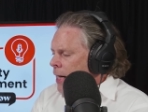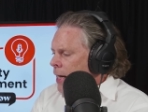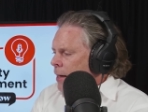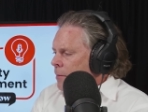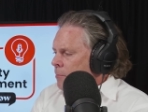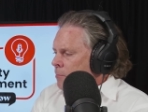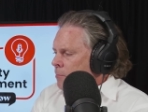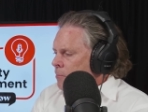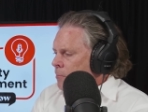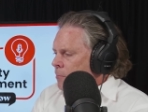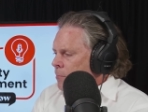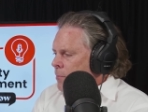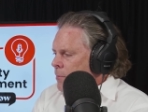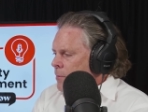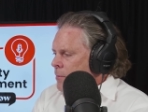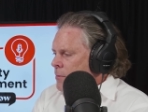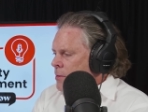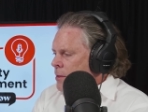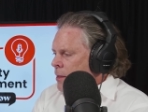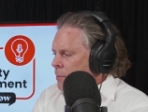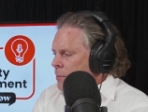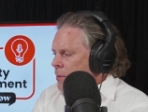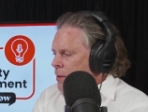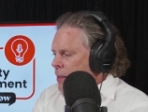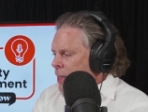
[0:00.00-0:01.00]
Um,
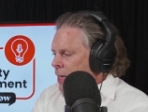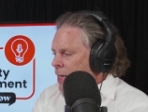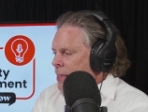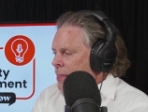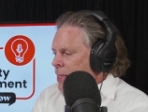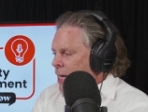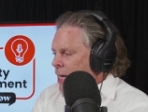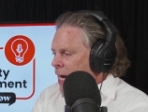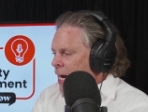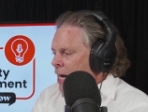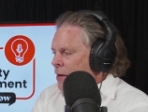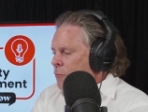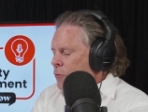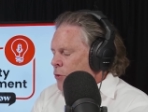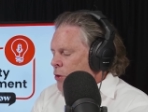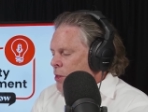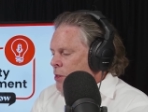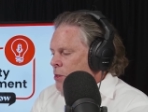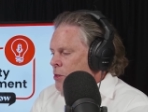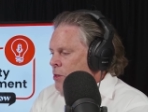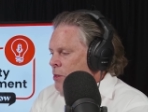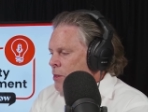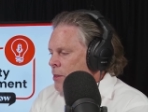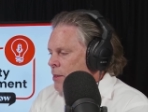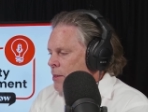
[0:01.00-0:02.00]
some the, the
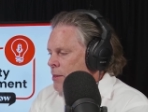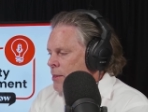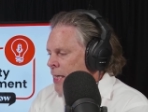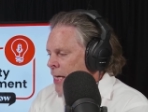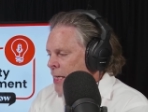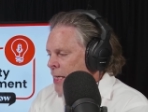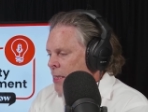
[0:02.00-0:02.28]
average